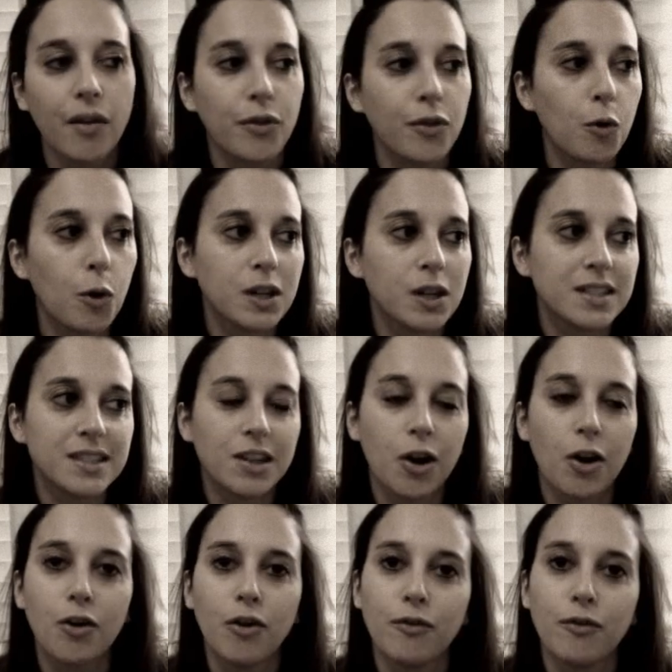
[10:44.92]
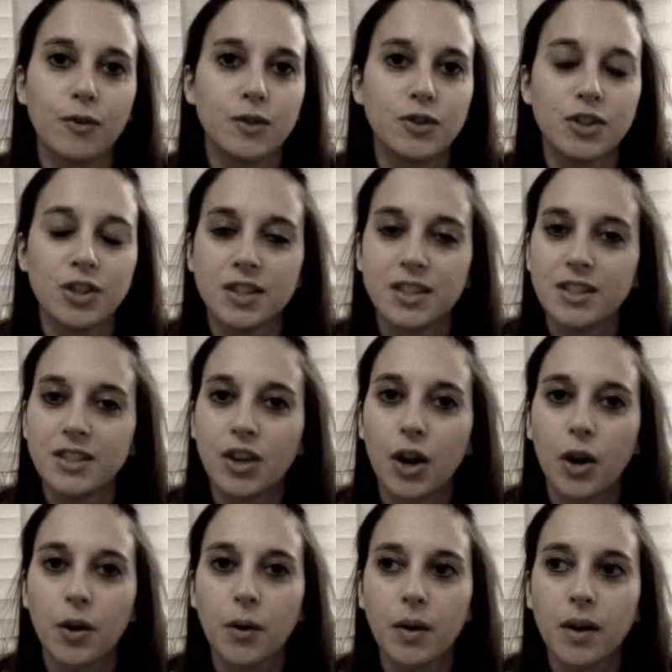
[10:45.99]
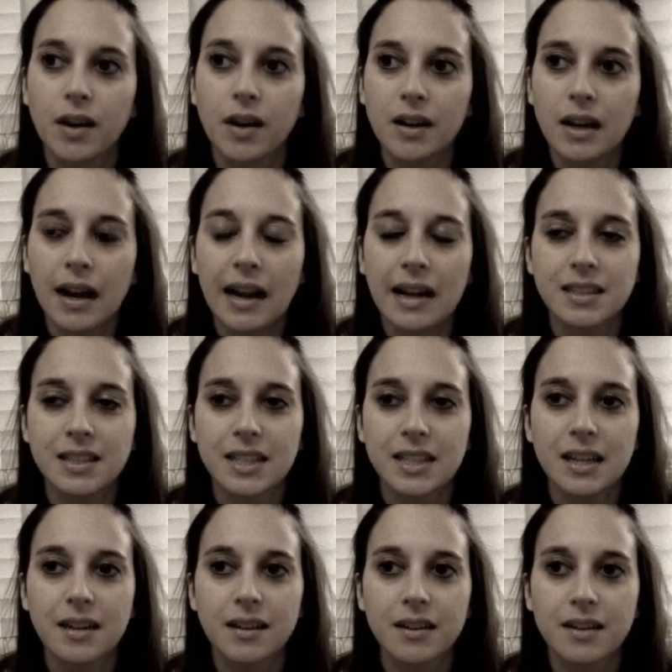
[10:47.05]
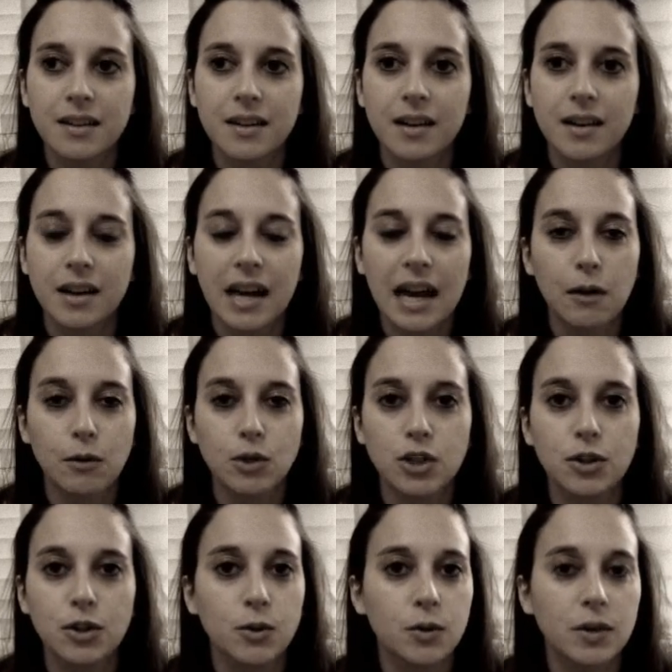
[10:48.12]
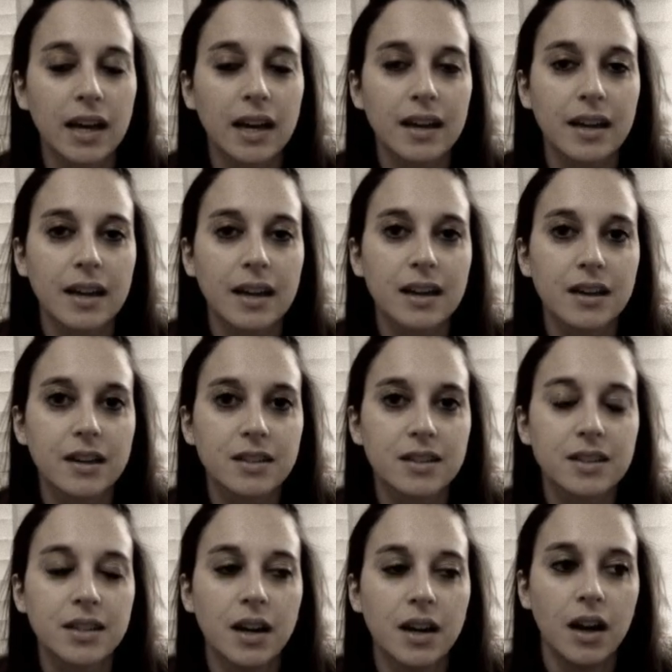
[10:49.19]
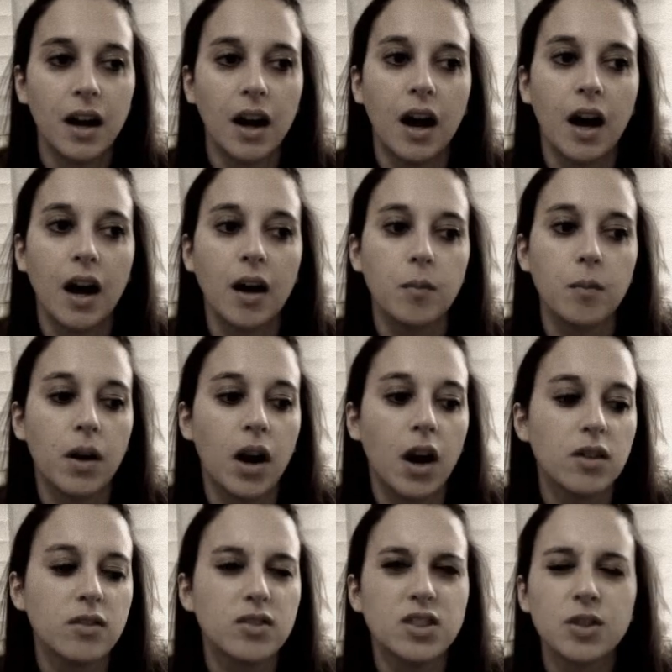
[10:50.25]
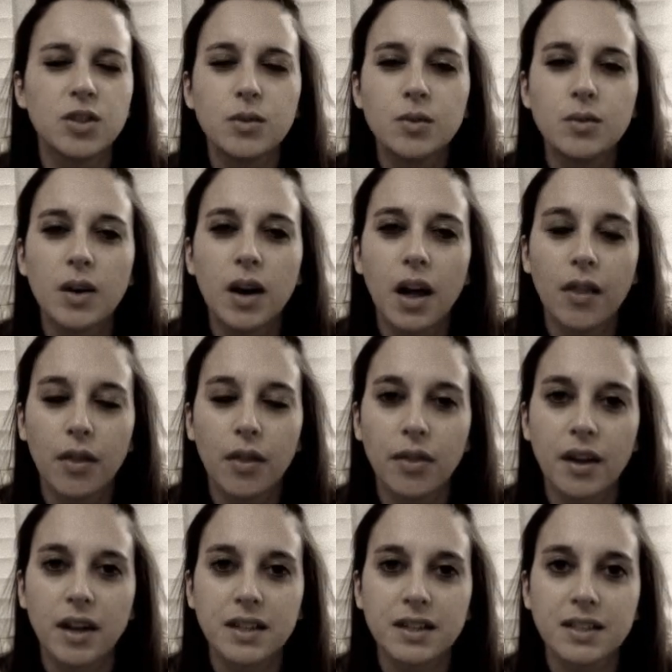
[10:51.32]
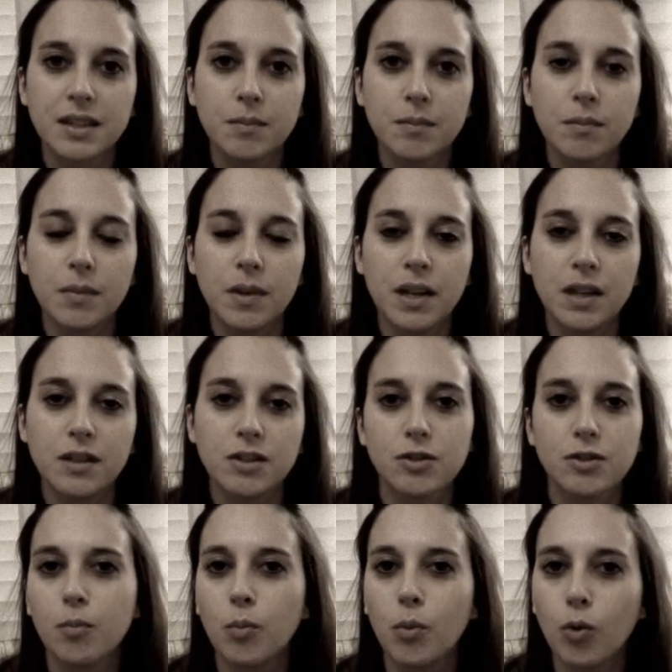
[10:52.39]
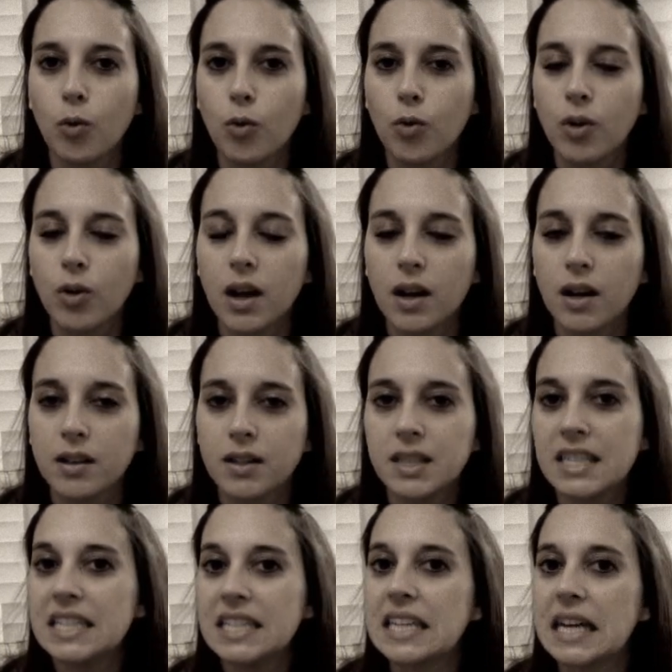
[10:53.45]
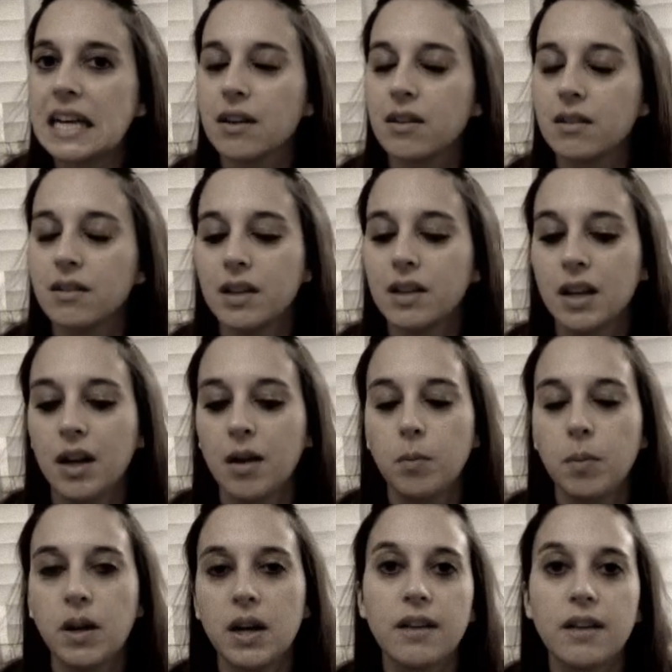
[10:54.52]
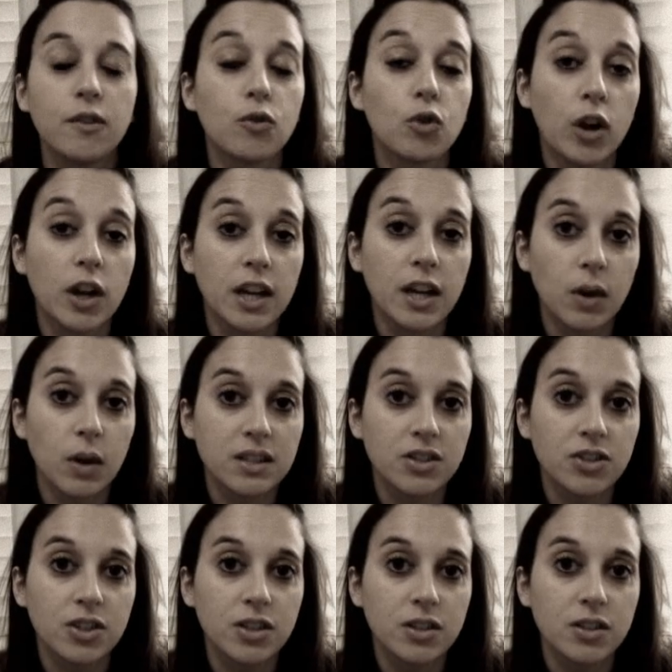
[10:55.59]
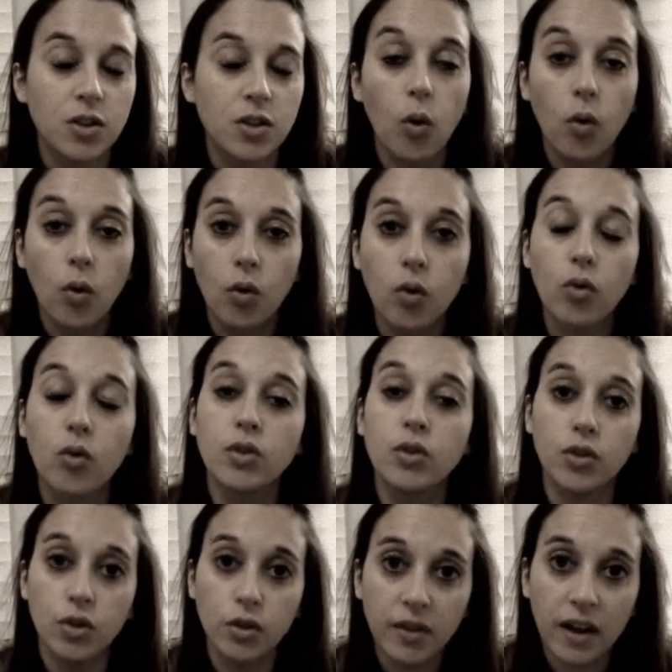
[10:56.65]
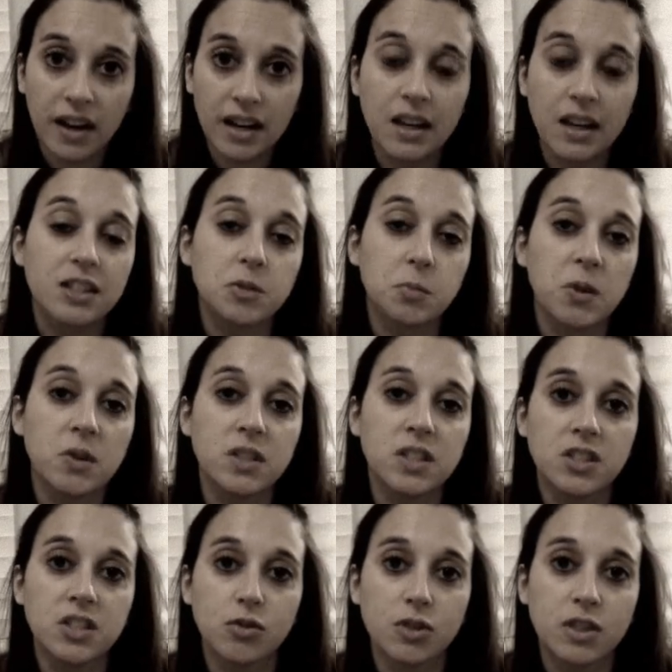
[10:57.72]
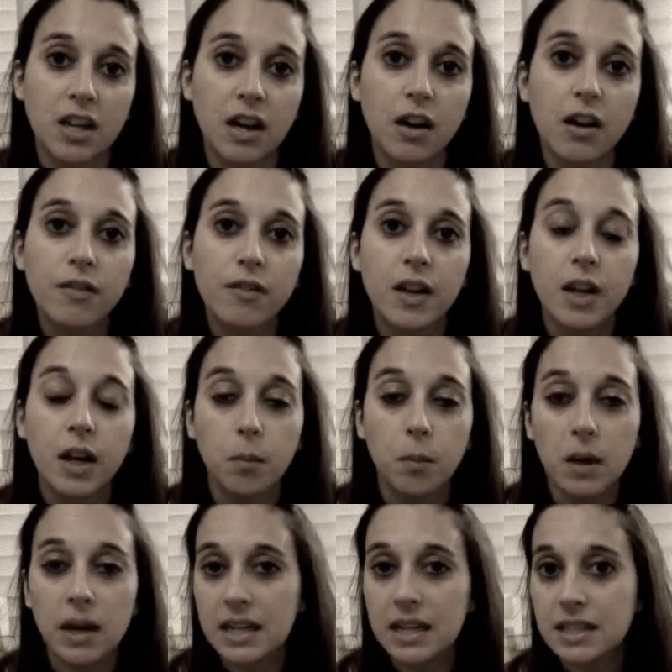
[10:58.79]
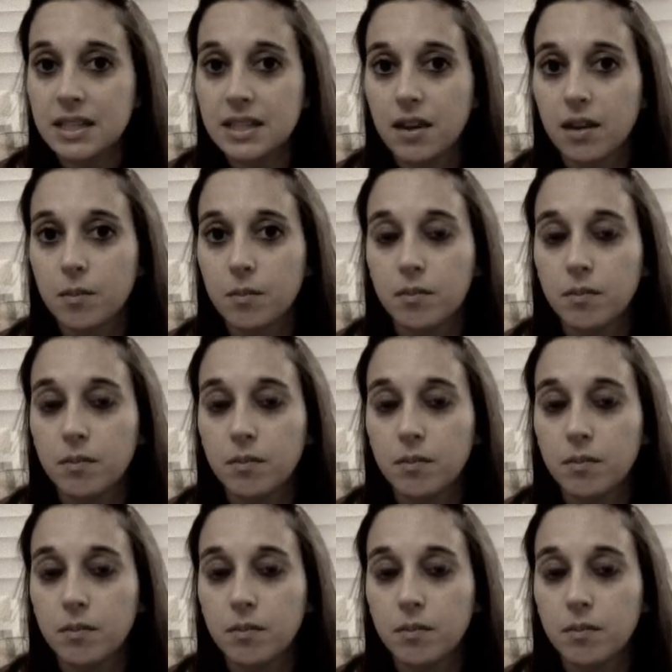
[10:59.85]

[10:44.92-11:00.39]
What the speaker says: I thought I'd start off with just, you know, a classic how to get gigs. I'll do other things in sort of more detail, but if you've got any questions or you've had any experiences yourself, please